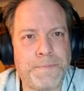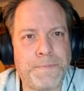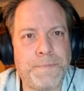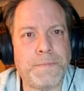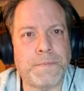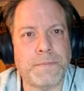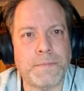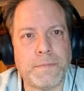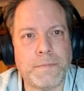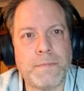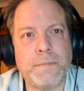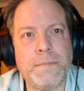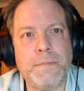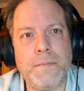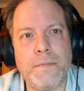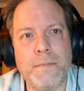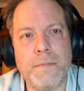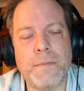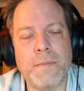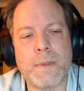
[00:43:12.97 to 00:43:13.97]
well,
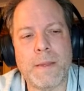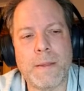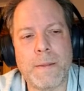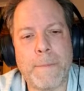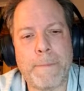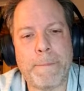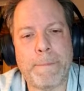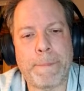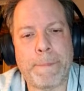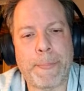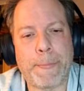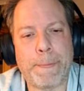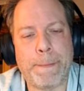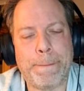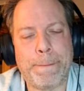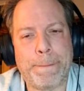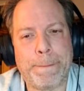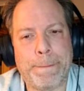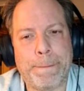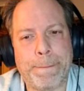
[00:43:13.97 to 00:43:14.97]
because when I
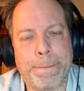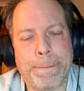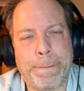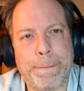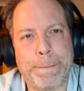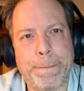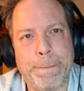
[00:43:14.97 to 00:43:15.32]
think